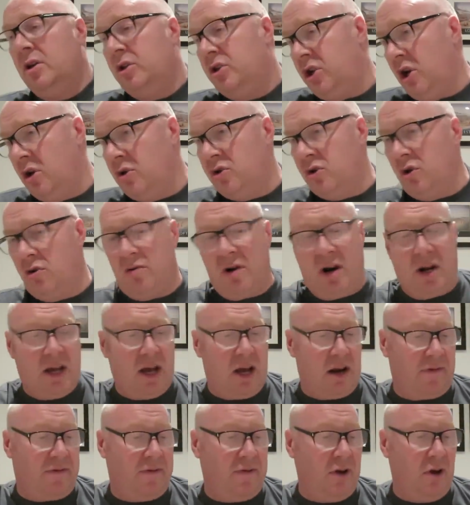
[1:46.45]
June's already
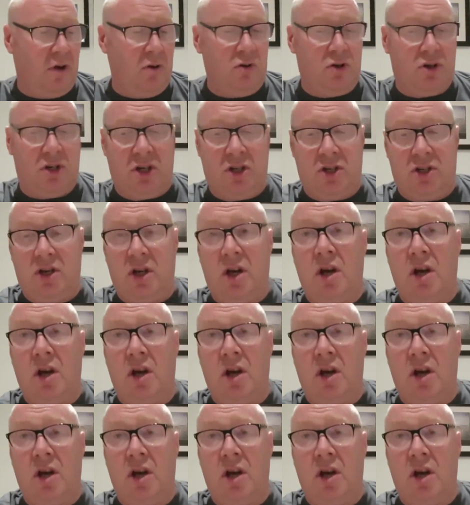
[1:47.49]
had a few. She's...